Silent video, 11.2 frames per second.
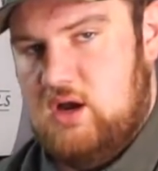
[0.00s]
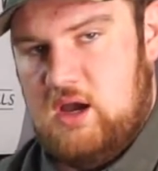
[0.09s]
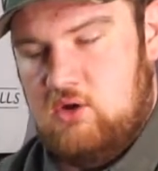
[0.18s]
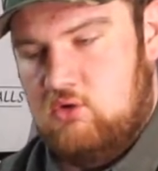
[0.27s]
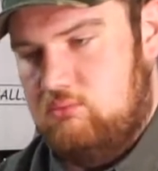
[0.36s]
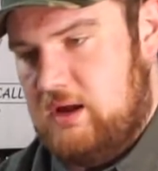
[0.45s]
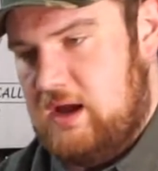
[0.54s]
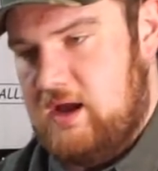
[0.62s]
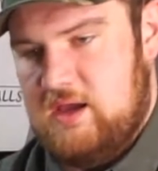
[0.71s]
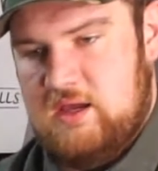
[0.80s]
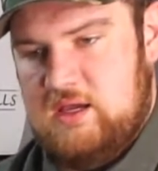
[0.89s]
I don't
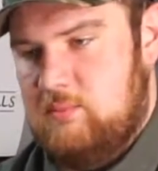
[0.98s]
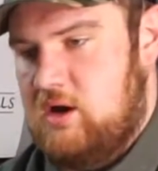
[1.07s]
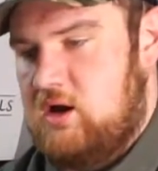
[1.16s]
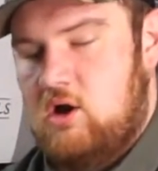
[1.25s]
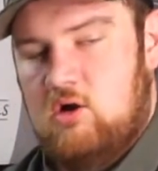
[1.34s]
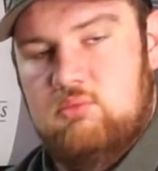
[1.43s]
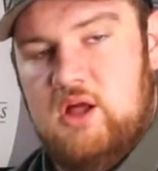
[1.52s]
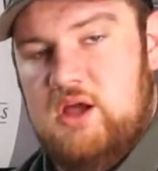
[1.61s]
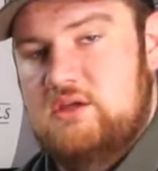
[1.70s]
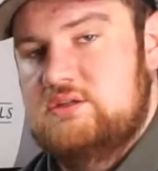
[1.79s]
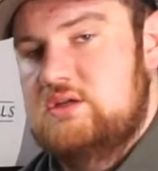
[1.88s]
buy any of my call
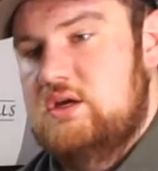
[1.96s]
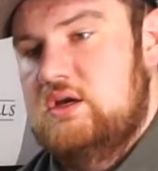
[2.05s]
blanks.